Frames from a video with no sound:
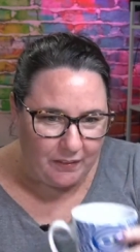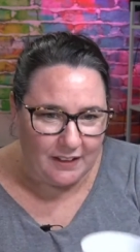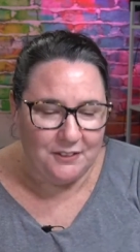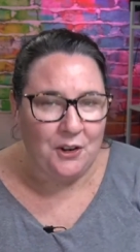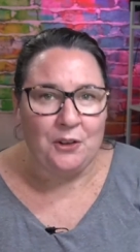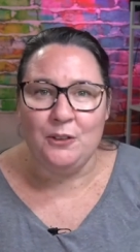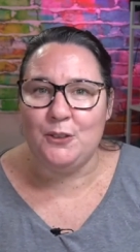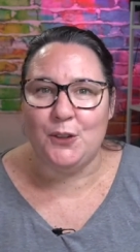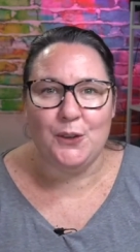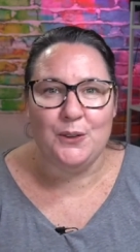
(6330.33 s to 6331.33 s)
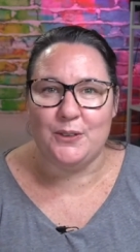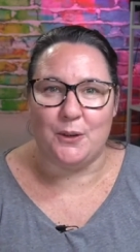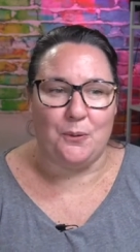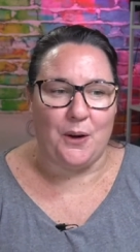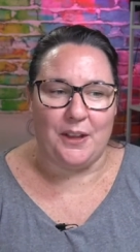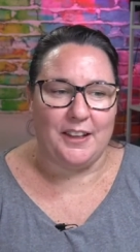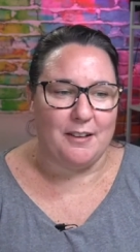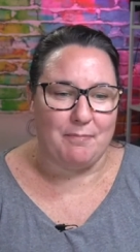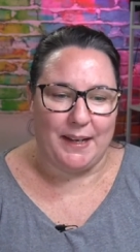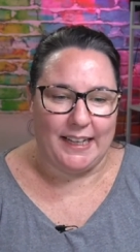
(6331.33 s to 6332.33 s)
Not all tools are worthy
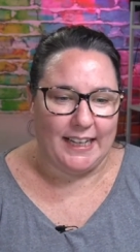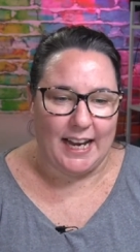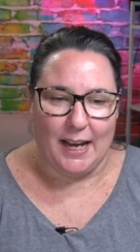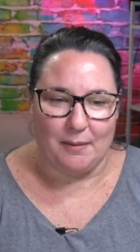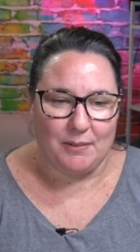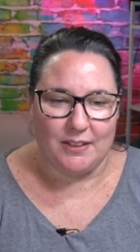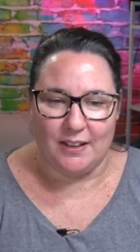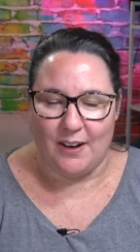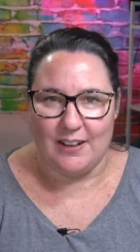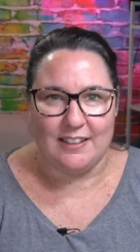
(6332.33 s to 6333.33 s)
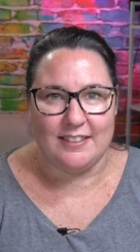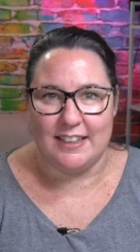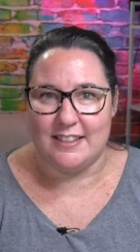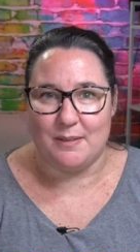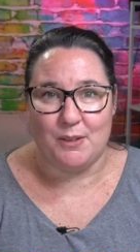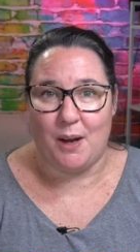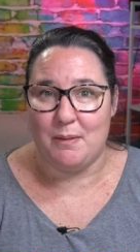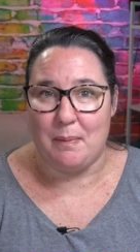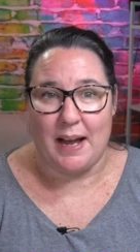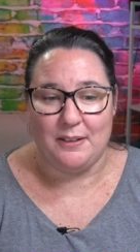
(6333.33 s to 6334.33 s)
of being kept. Honestly,
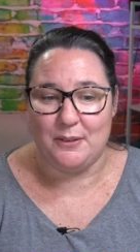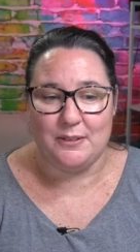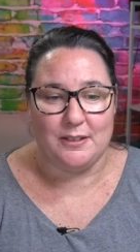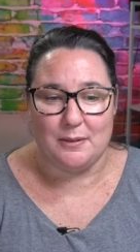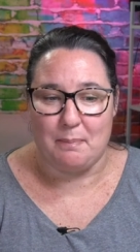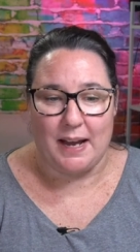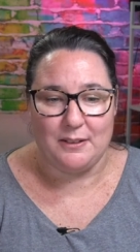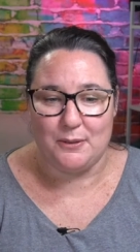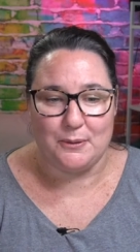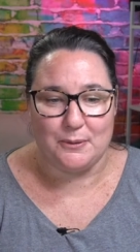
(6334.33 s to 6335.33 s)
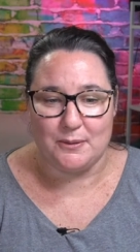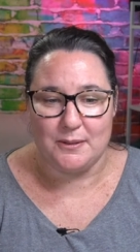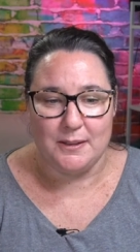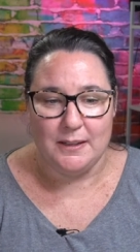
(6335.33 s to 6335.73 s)
sometimes bad tools are just bad tools.